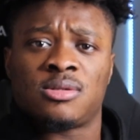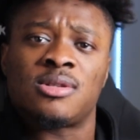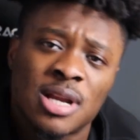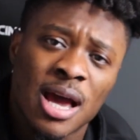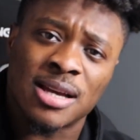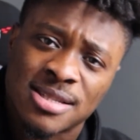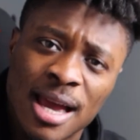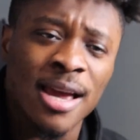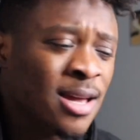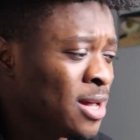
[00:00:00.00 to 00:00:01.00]
You know what
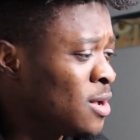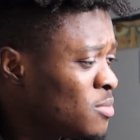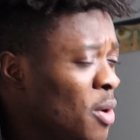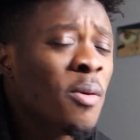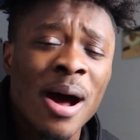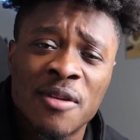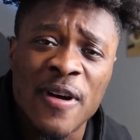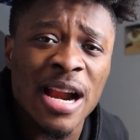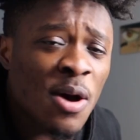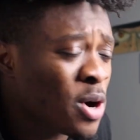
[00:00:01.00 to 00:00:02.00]
I'm saying? But we about to
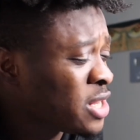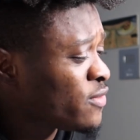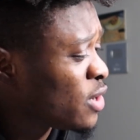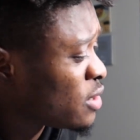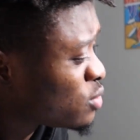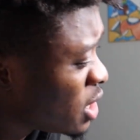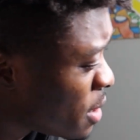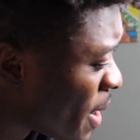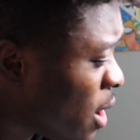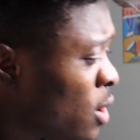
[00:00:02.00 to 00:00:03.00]
find out what this video is really
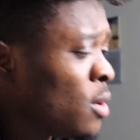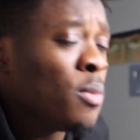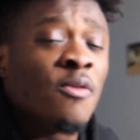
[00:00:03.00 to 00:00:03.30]
about.